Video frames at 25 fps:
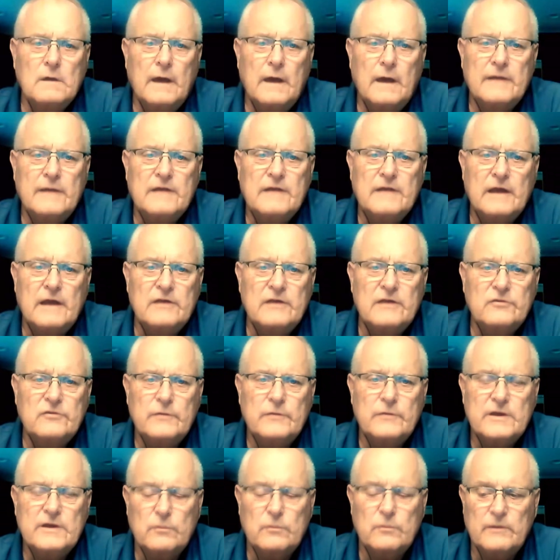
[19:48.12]
And
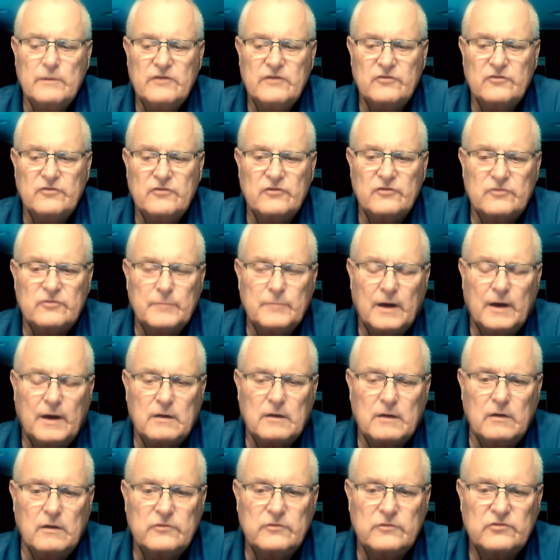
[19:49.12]
doing your research
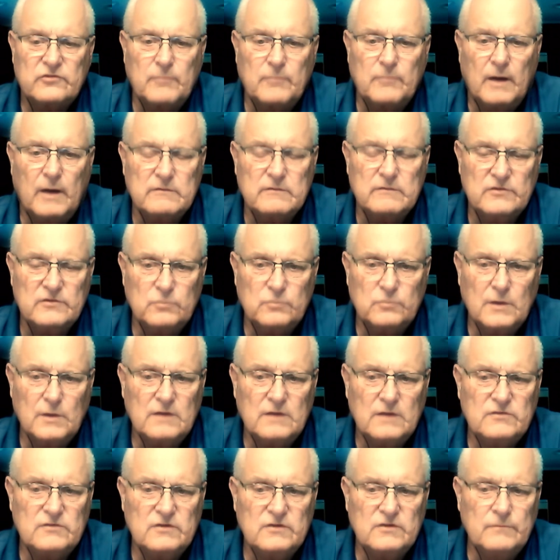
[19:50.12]
about Coach Small as
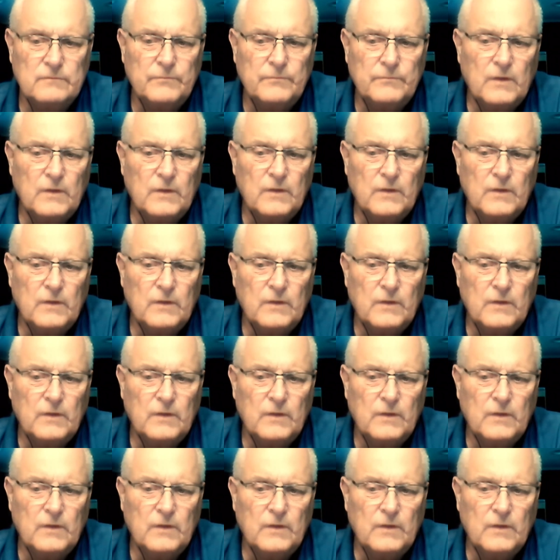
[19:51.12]
well too.